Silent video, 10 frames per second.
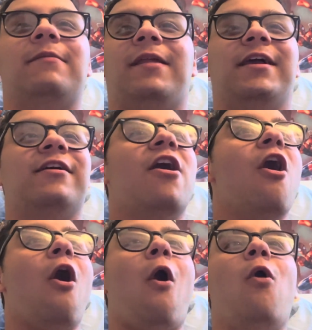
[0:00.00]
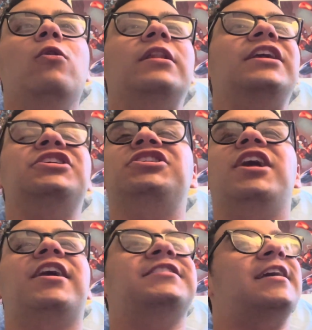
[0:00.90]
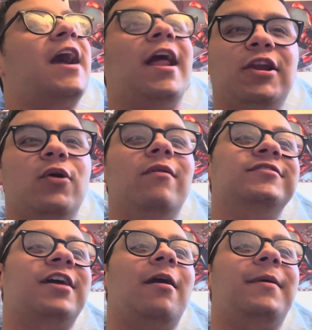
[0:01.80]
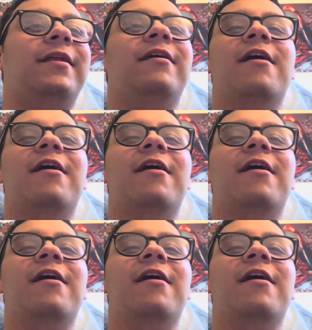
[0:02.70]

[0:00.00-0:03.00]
I'm like, holy shit, because I kind of knew it was coming,